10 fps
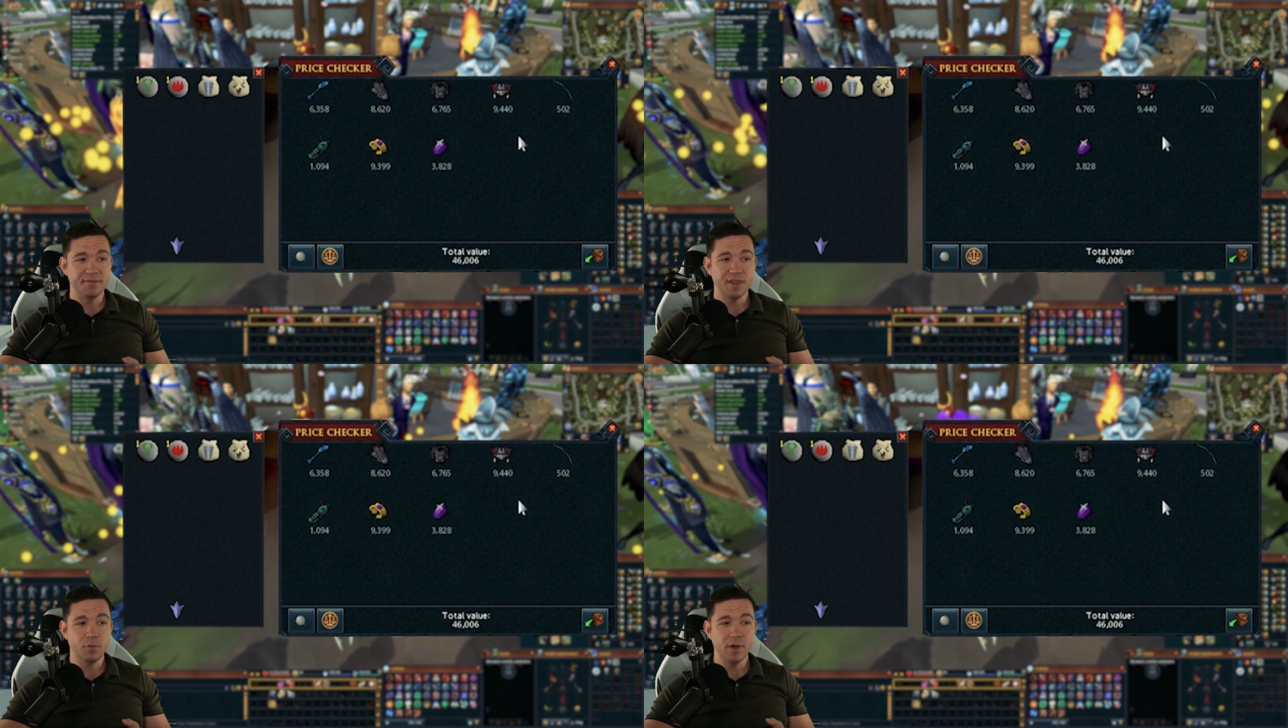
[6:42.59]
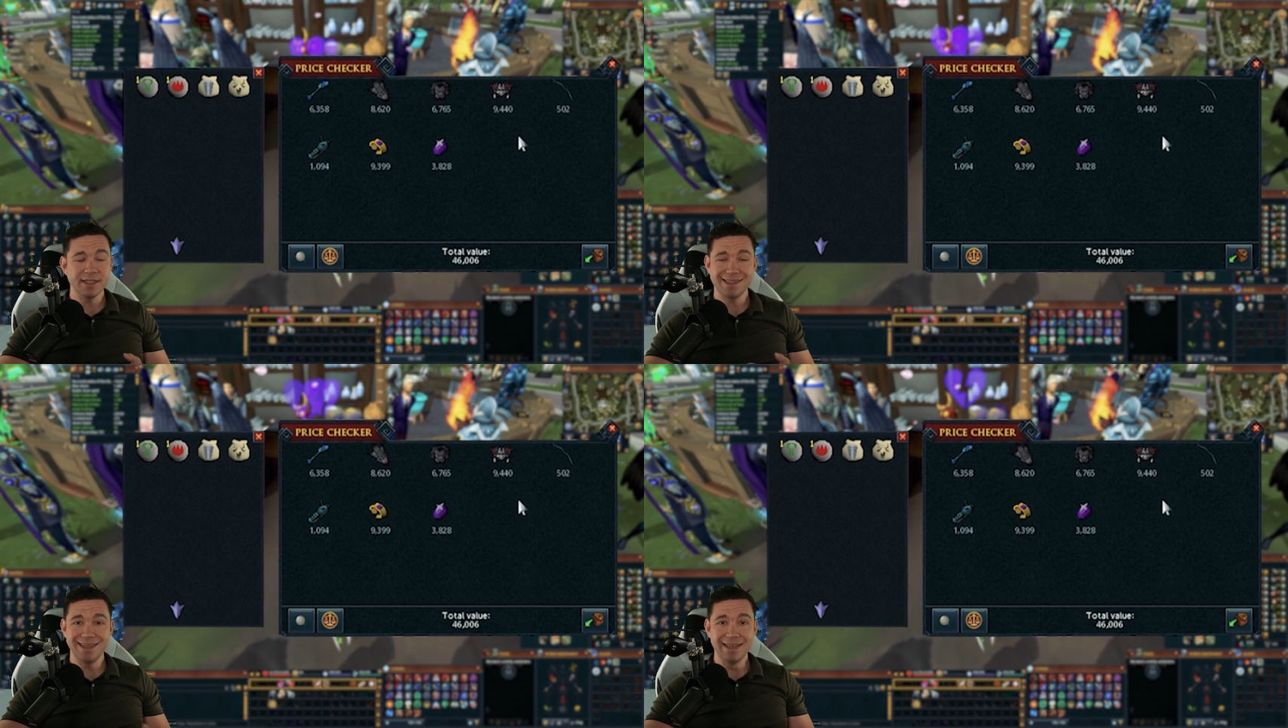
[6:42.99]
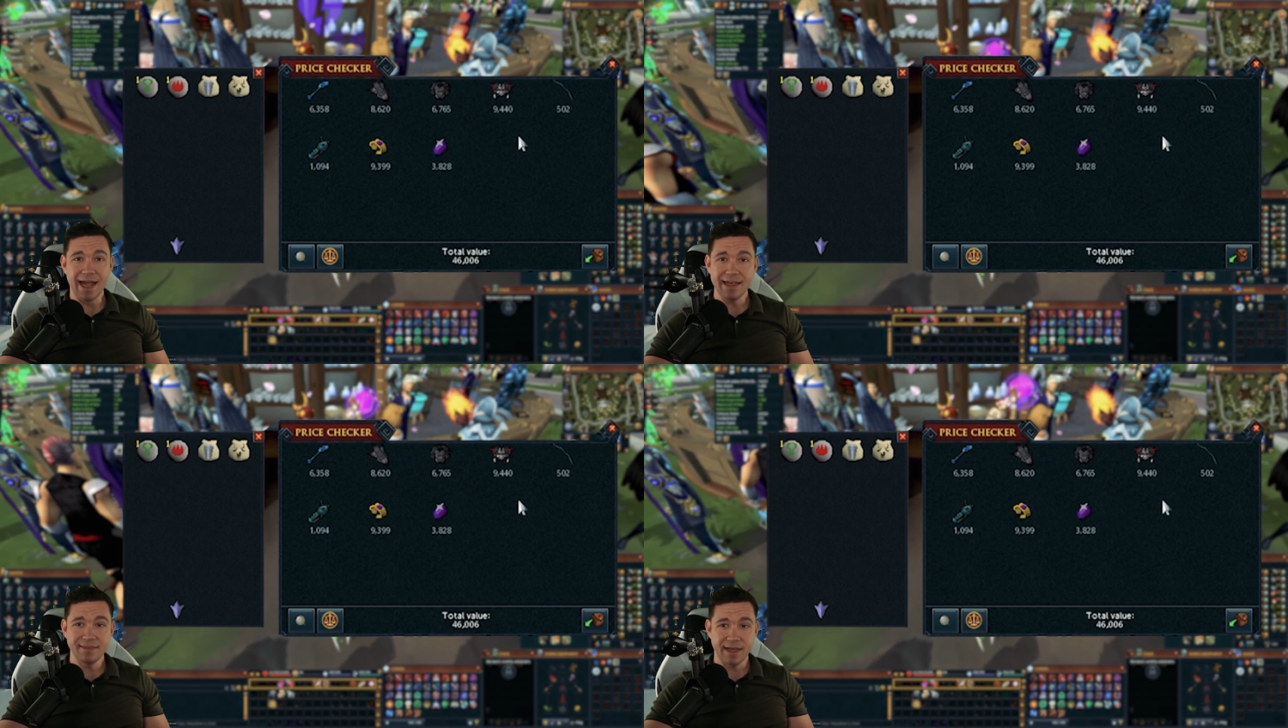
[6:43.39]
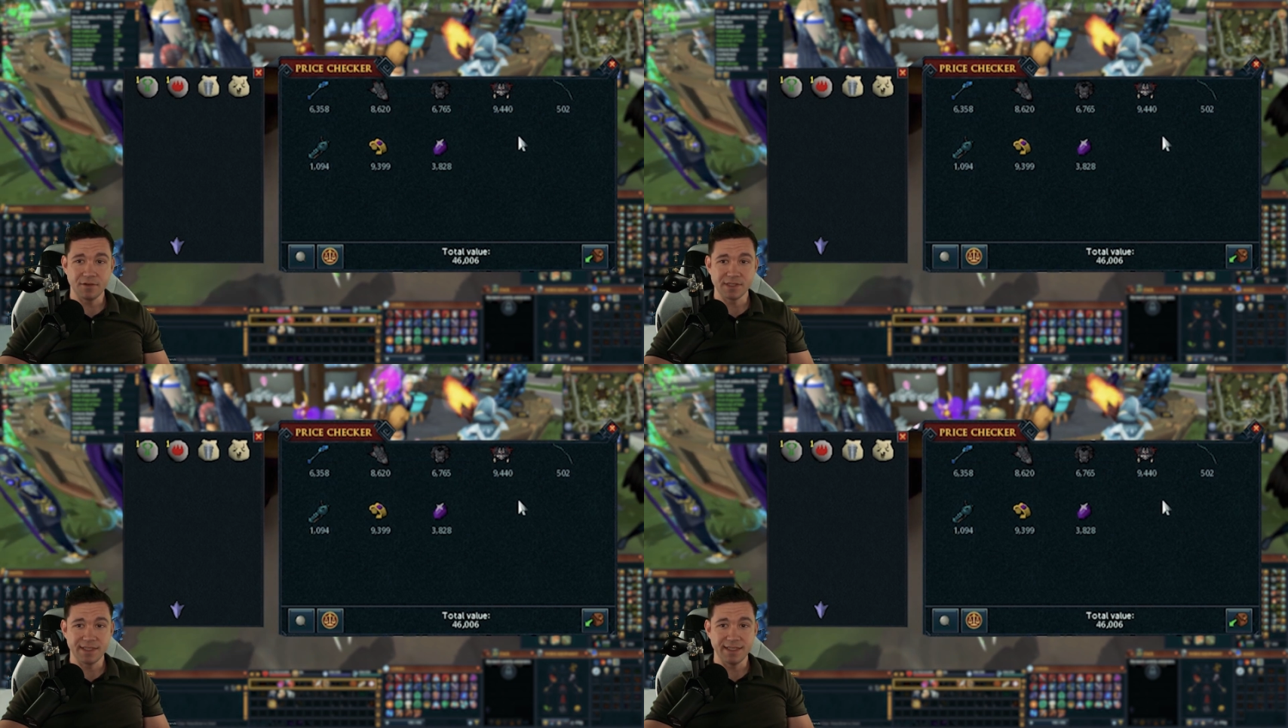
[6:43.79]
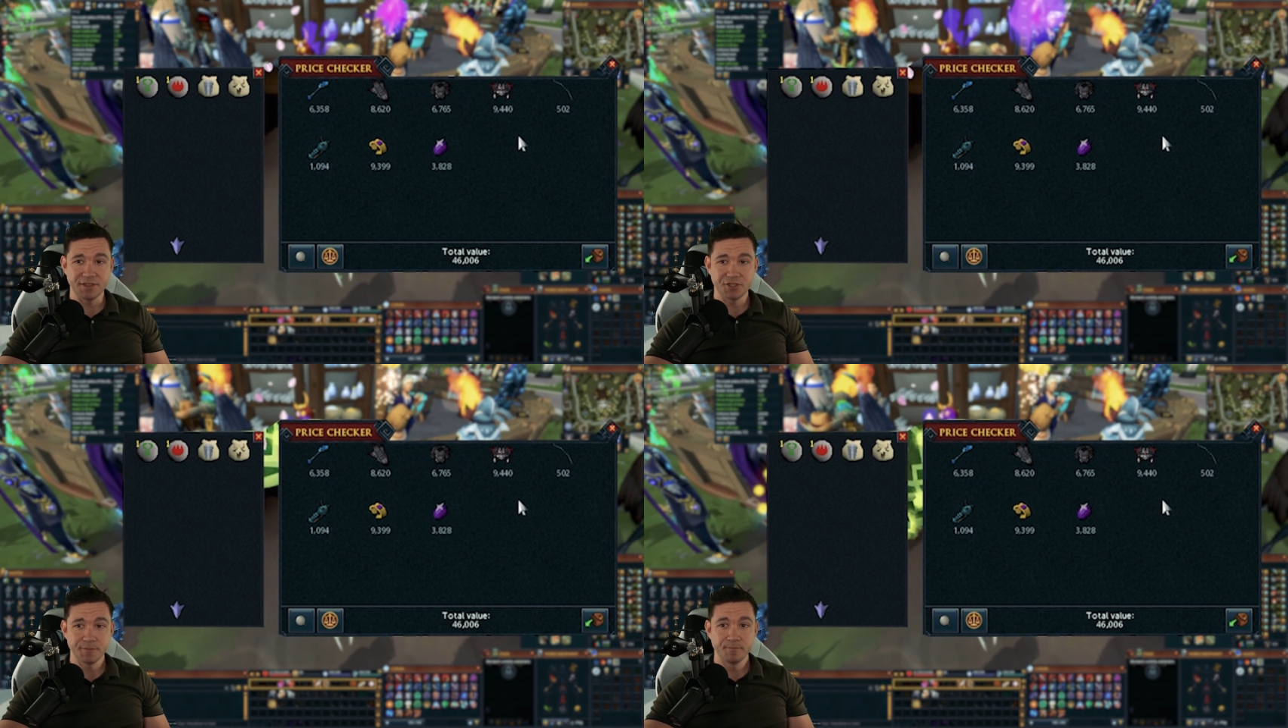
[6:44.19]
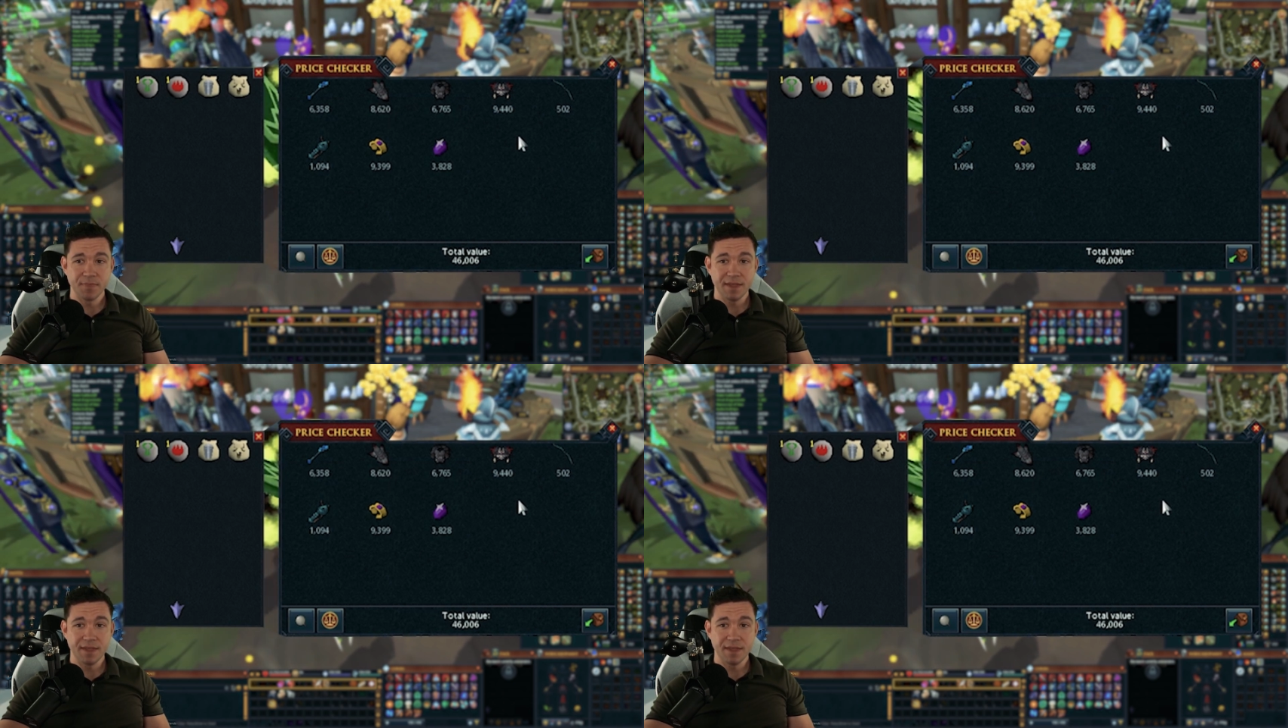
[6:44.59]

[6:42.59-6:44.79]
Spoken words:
If they went to 9,000 each,